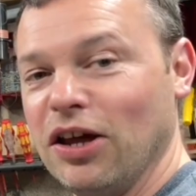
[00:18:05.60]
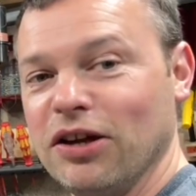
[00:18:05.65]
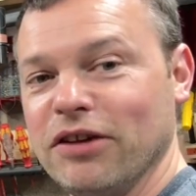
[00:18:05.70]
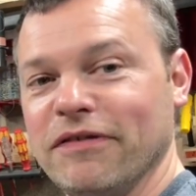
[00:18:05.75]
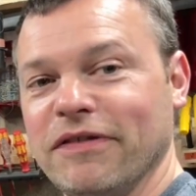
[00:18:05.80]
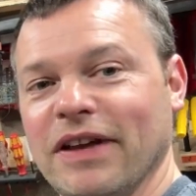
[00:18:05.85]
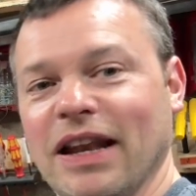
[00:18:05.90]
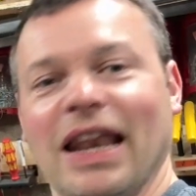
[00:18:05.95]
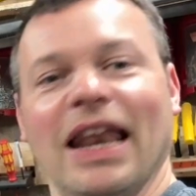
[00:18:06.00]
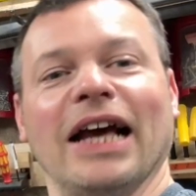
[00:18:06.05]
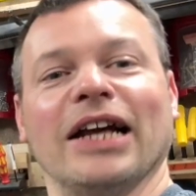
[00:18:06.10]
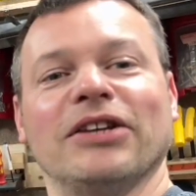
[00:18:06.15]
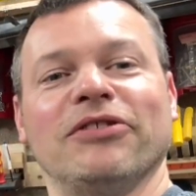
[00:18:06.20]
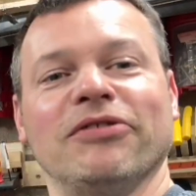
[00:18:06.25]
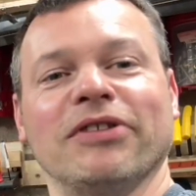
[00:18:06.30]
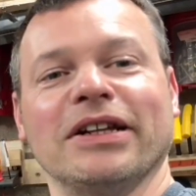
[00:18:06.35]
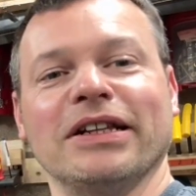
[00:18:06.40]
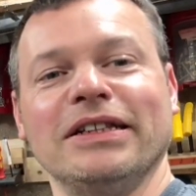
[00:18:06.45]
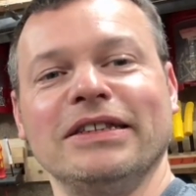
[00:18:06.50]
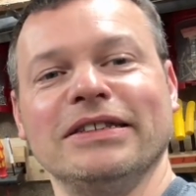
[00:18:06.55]
of
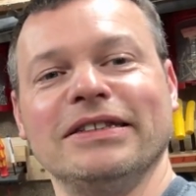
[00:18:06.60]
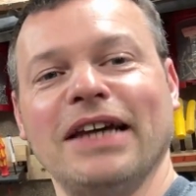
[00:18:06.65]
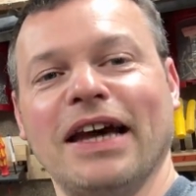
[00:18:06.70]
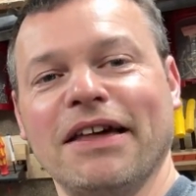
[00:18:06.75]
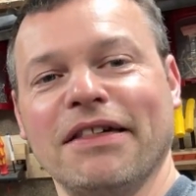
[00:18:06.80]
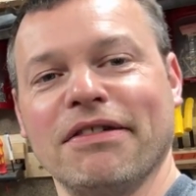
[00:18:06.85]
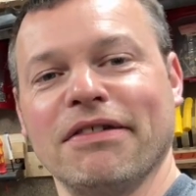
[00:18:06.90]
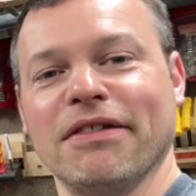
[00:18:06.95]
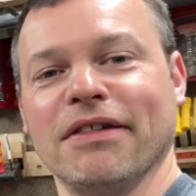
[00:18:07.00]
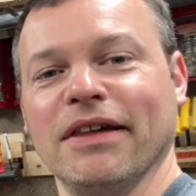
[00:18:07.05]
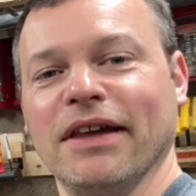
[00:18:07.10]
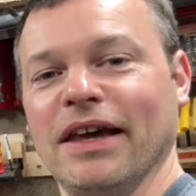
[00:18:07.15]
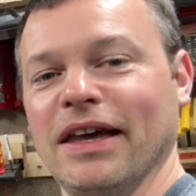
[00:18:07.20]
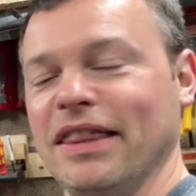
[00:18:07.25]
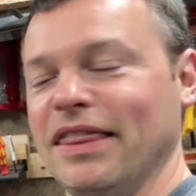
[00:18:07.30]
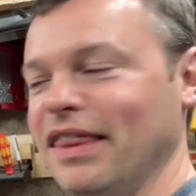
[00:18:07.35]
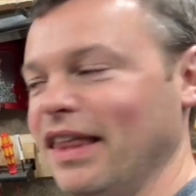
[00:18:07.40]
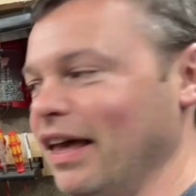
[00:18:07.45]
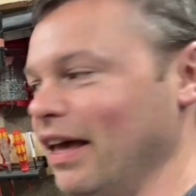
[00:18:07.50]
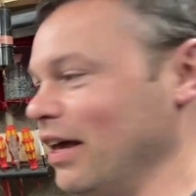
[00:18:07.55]
electrical death
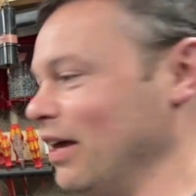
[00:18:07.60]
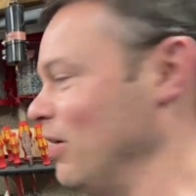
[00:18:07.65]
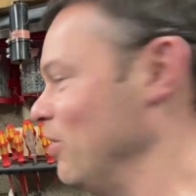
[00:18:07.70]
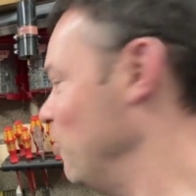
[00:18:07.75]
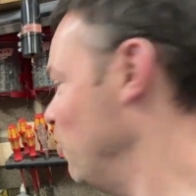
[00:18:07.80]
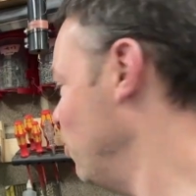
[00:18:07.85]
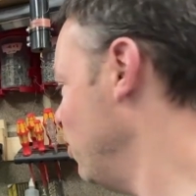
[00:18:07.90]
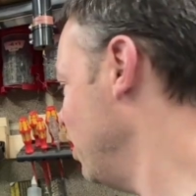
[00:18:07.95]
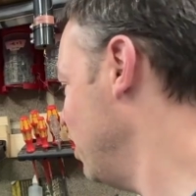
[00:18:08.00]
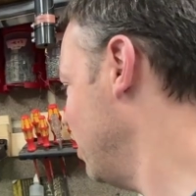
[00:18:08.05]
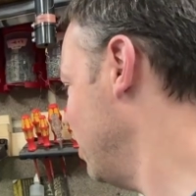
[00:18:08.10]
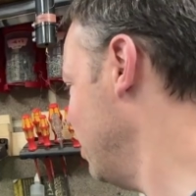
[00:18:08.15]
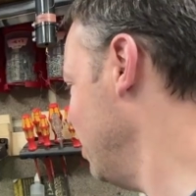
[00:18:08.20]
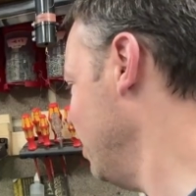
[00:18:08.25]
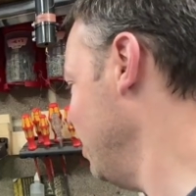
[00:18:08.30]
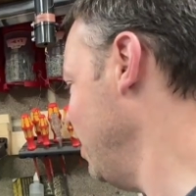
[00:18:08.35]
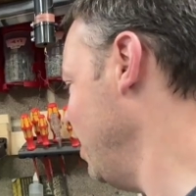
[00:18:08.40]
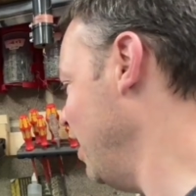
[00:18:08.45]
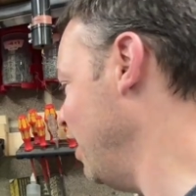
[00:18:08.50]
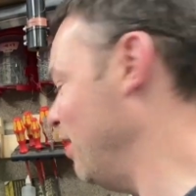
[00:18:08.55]
in there with
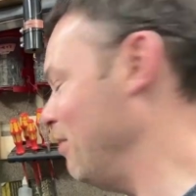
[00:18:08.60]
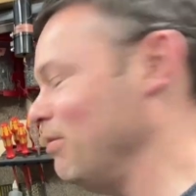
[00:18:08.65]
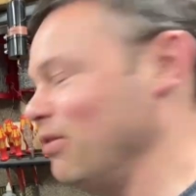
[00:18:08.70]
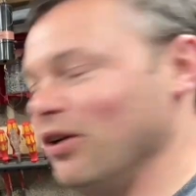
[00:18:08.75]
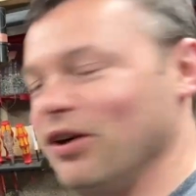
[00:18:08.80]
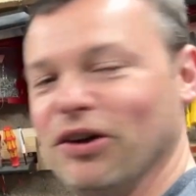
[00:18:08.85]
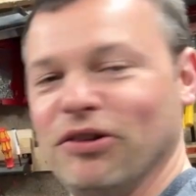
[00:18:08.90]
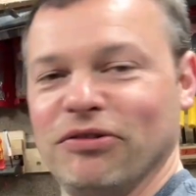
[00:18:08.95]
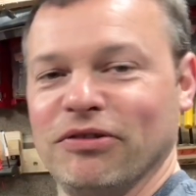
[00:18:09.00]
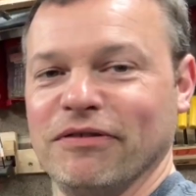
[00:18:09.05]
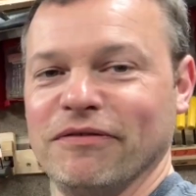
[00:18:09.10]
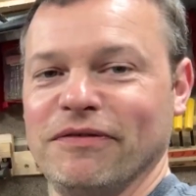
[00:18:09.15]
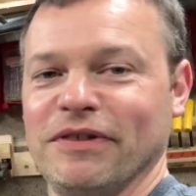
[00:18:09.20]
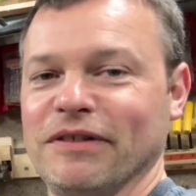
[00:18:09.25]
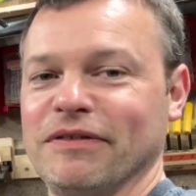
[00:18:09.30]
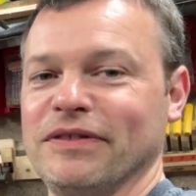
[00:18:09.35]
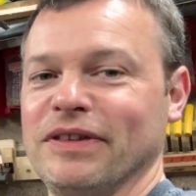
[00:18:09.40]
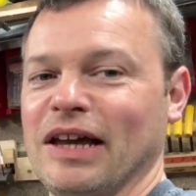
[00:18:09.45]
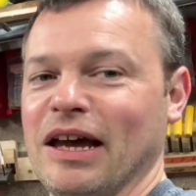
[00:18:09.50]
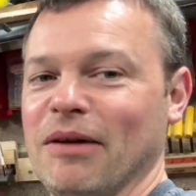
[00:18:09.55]
the
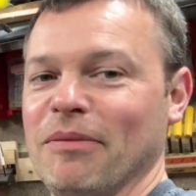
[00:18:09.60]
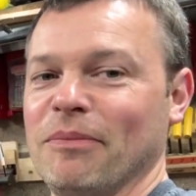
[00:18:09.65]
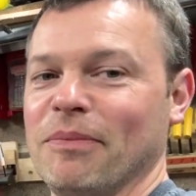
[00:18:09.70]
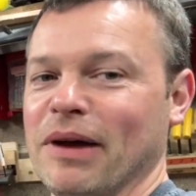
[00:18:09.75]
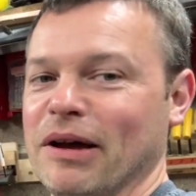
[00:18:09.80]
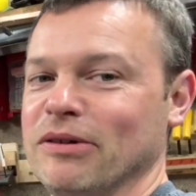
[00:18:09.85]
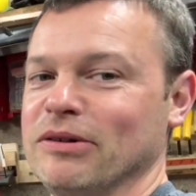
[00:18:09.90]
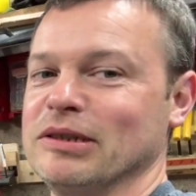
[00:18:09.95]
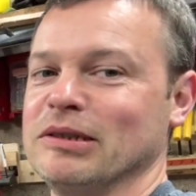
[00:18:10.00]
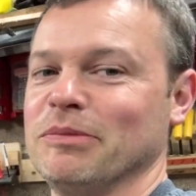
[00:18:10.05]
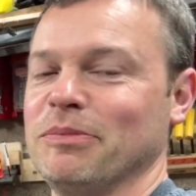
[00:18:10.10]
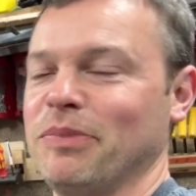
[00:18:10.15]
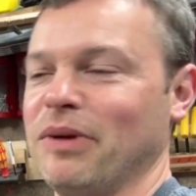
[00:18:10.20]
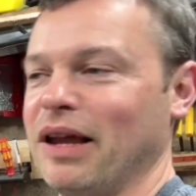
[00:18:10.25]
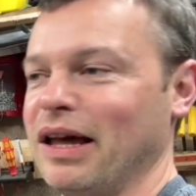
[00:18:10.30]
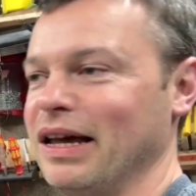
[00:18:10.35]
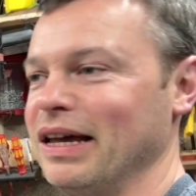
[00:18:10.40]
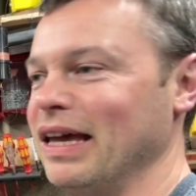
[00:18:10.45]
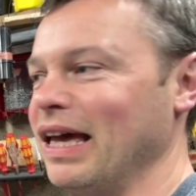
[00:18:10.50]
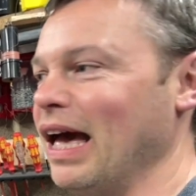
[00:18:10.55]
150 amp power
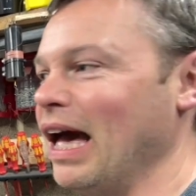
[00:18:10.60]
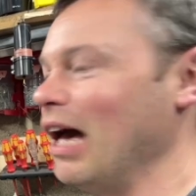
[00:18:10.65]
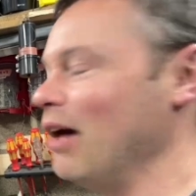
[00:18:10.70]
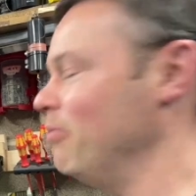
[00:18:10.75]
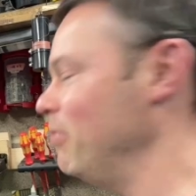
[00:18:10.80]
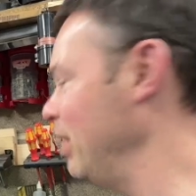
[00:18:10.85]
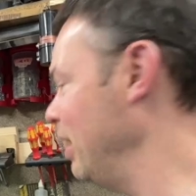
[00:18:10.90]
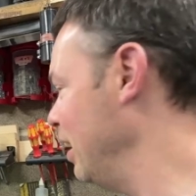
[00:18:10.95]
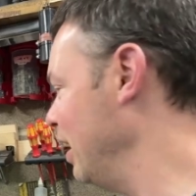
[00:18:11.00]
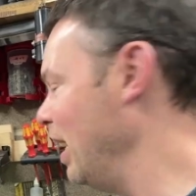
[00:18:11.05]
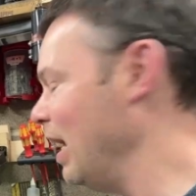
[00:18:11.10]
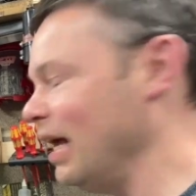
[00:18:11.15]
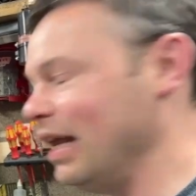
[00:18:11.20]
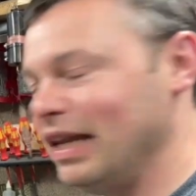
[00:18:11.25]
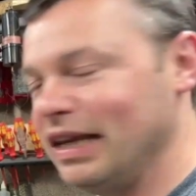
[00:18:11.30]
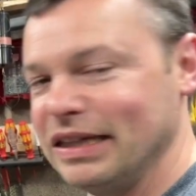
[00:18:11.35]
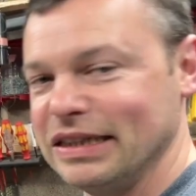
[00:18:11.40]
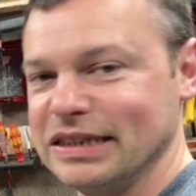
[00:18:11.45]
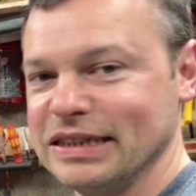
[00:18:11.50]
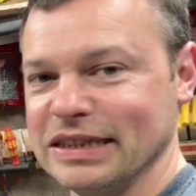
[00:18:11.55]
supply. I mean, it
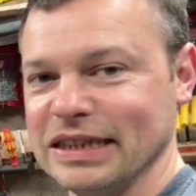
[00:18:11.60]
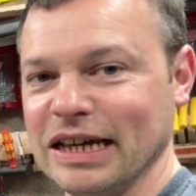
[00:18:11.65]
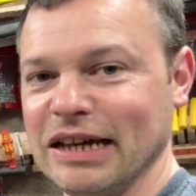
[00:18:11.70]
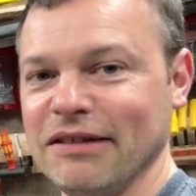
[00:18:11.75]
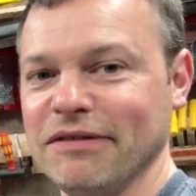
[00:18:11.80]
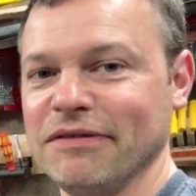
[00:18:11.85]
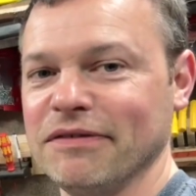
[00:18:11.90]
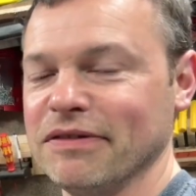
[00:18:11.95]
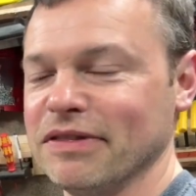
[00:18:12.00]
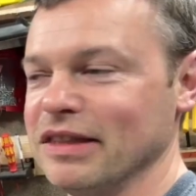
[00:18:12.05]
is safe.